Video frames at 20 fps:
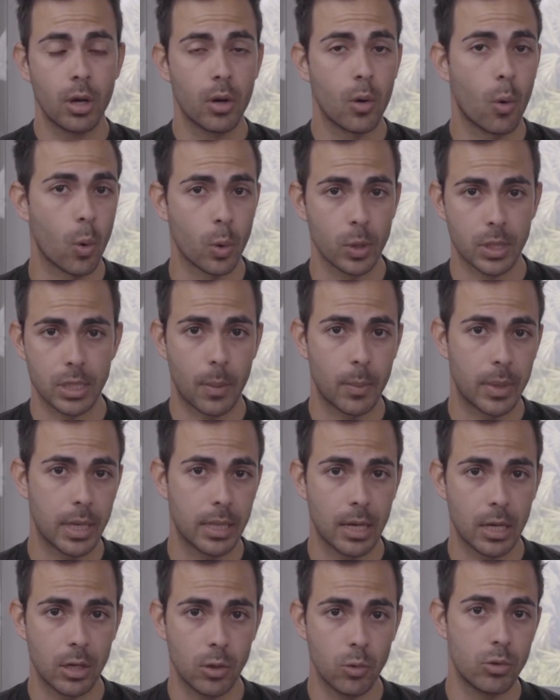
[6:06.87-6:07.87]
or somebody
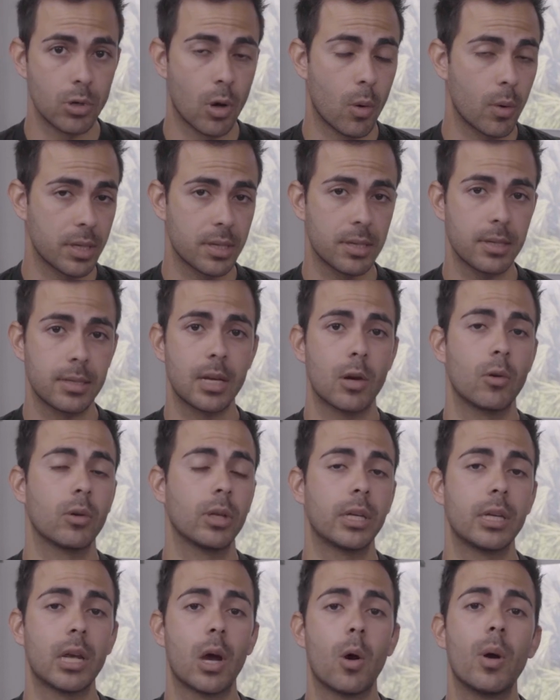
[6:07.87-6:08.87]
that you don't
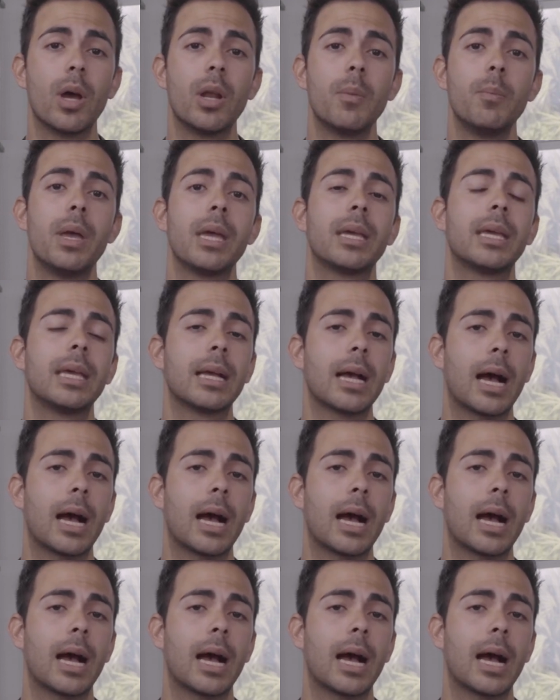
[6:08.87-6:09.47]
necessarily know and making